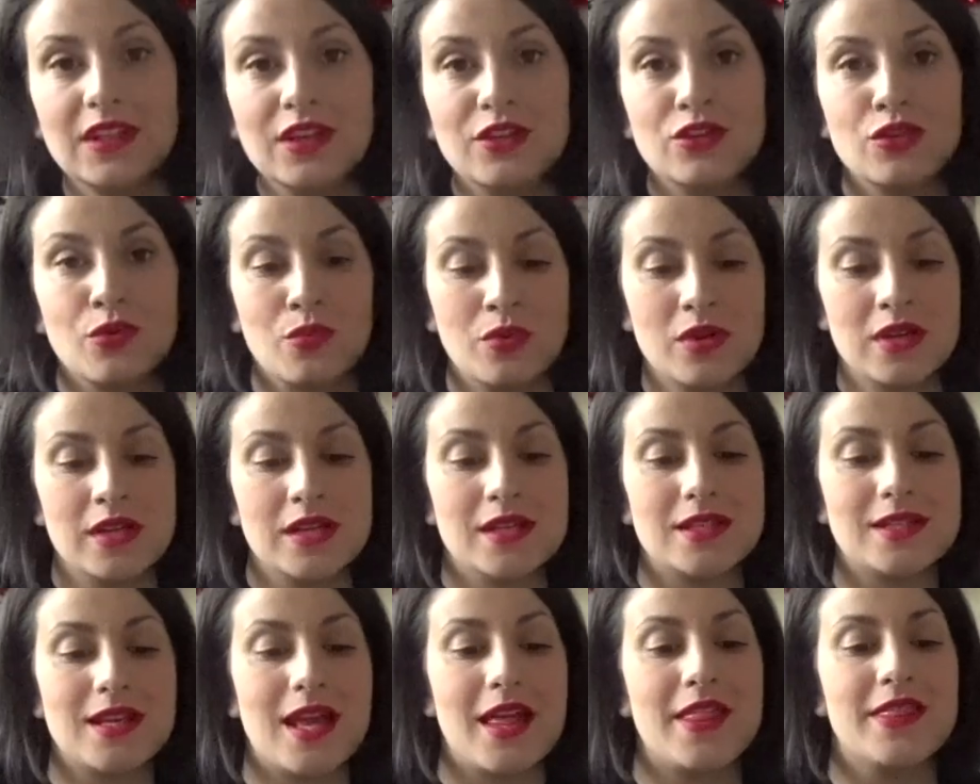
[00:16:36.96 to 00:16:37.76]
there
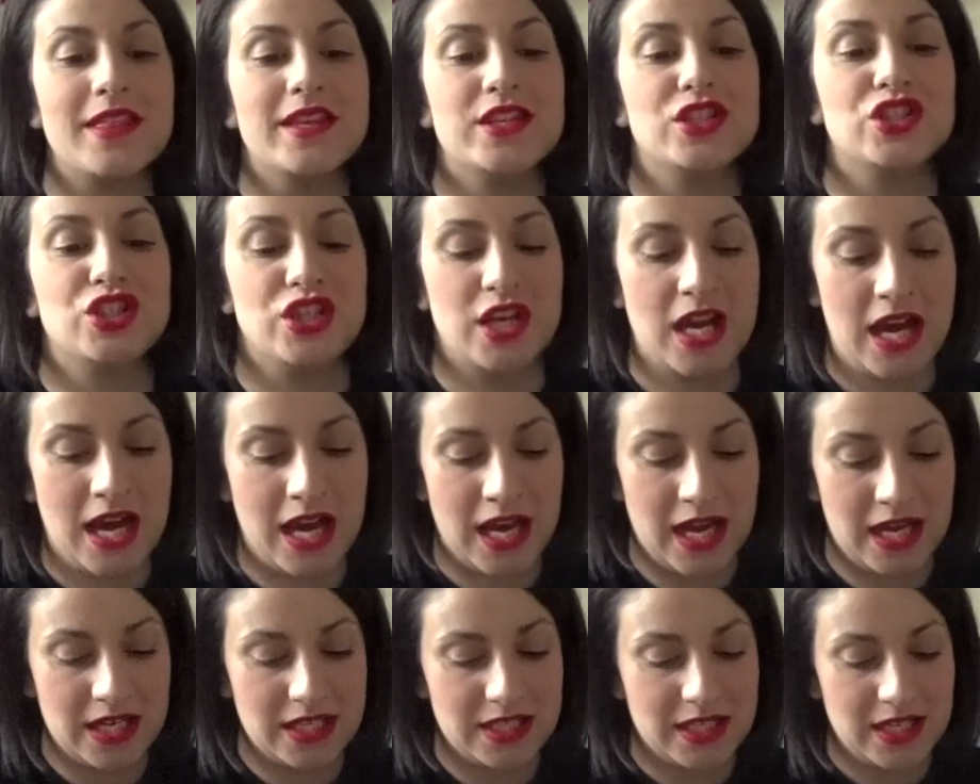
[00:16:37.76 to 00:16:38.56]
was this
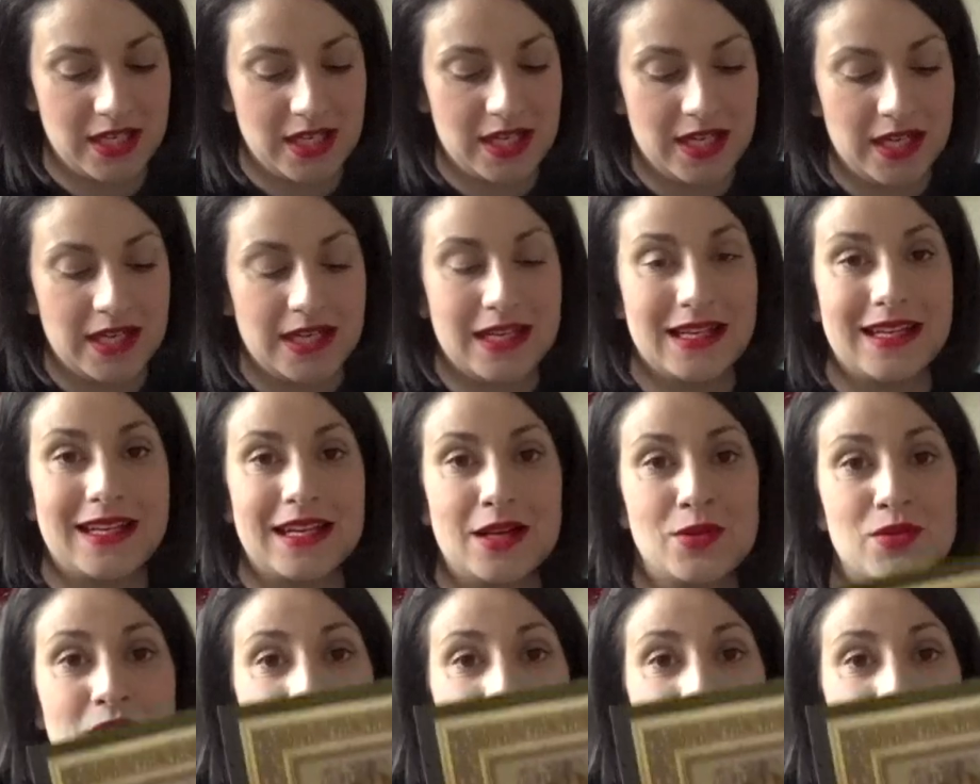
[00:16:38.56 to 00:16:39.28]
chart. It was